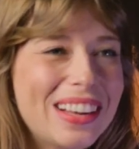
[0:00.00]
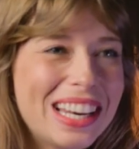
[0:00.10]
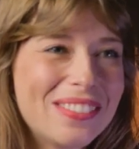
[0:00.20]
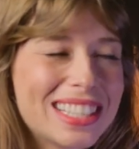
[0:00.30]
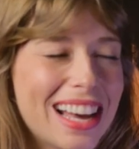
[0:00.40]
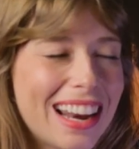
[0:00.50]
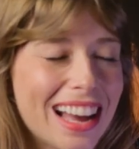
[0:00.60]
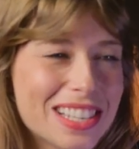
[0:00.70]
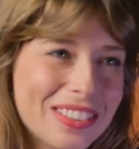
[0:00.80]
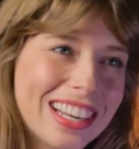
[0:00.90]
my name is
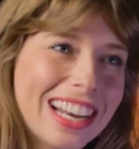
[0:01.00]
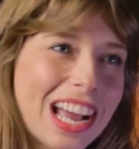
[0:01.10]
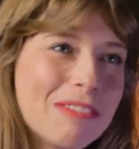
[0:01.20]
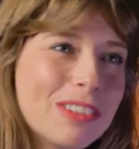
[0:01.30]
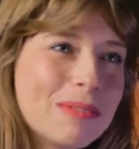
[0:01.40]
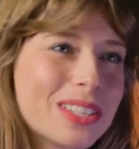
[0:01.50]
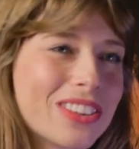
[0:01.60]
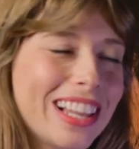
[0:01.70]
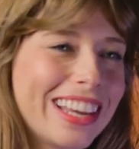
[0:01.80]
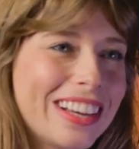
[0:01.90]
Hannah Ashford and I come from
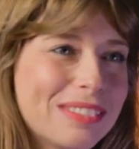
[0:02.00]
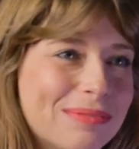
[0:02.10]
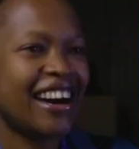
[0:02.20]
Australia.